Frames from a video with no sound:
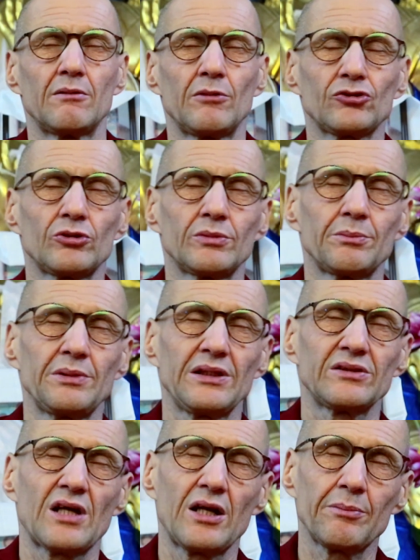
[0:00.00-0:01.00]
Most human
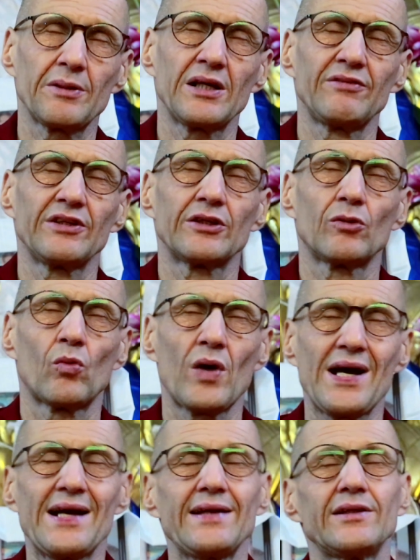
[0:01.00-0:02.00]
beings aren't behaving in a
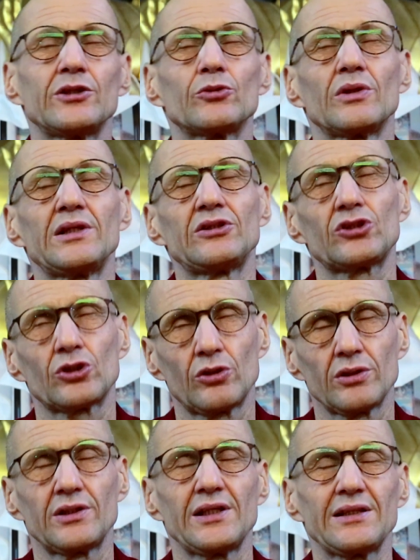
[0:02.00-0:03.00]
way that will
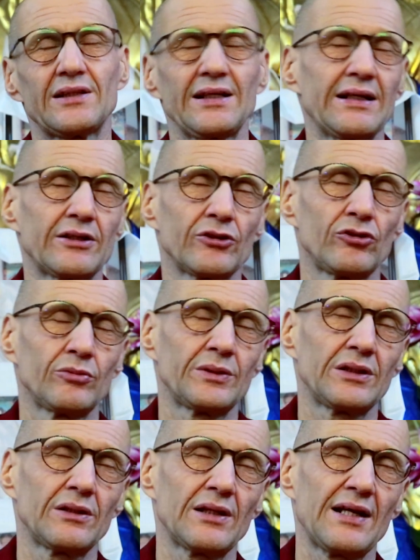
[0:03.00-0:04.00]
ensure that they get a
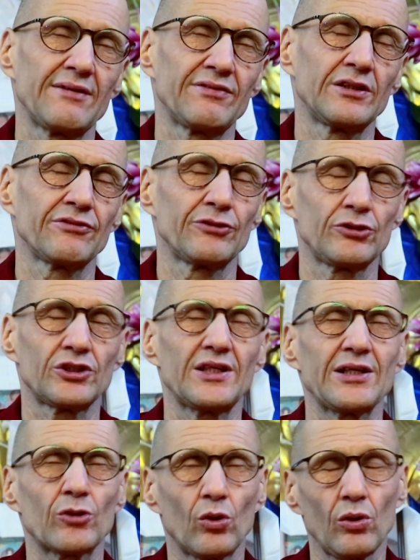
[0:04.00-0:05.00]
human life in the future
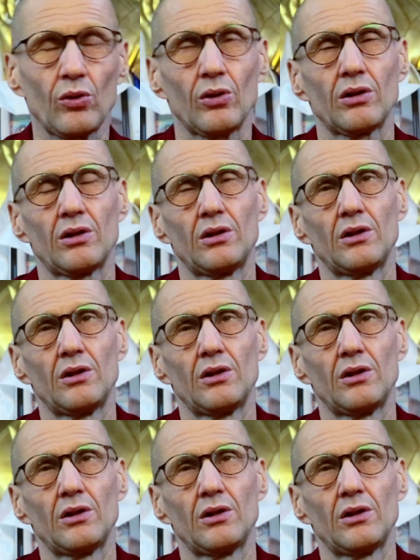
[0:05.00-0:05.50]
at all.